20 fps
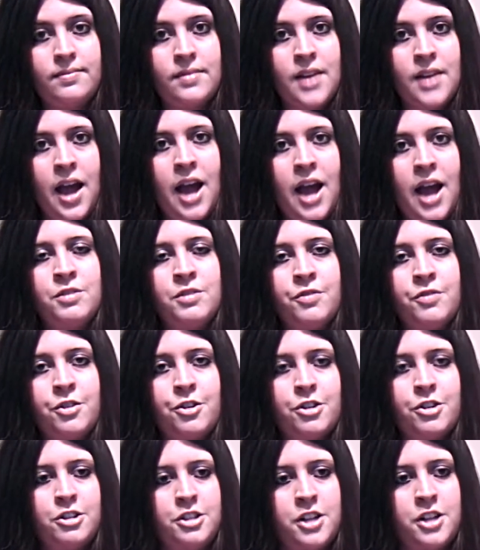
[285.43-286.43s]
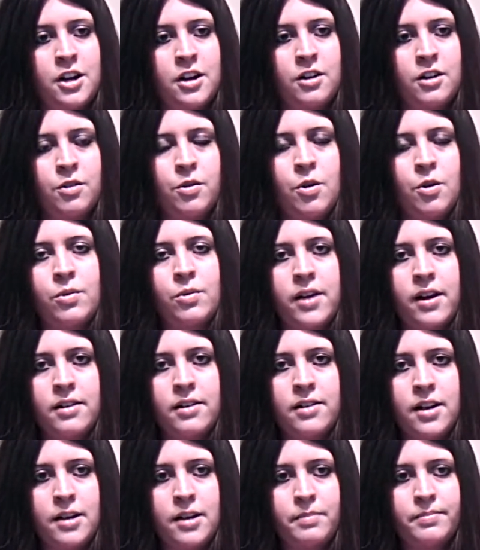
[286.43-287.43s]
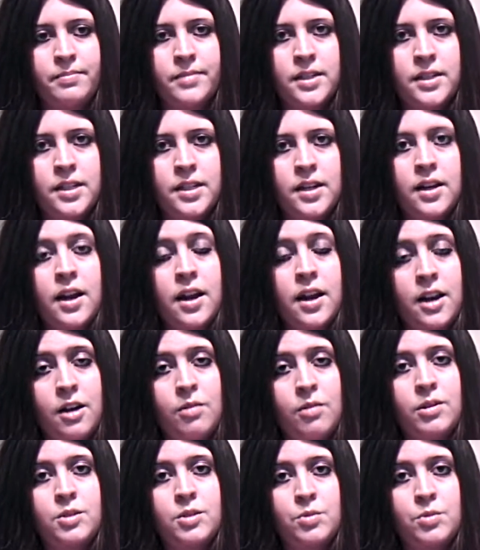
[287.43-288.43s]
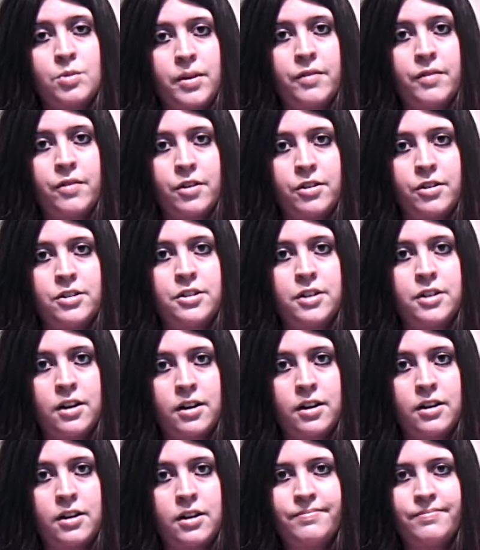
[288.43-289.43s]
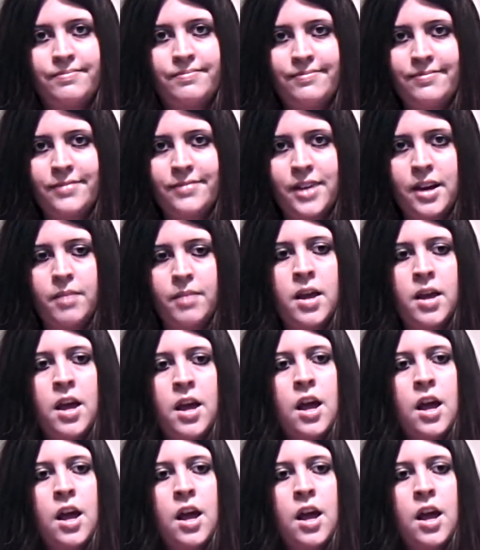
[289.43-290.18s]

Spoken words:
I was for Chris Jericho the whole entire time, and I always will be for Chris Jericho, okay?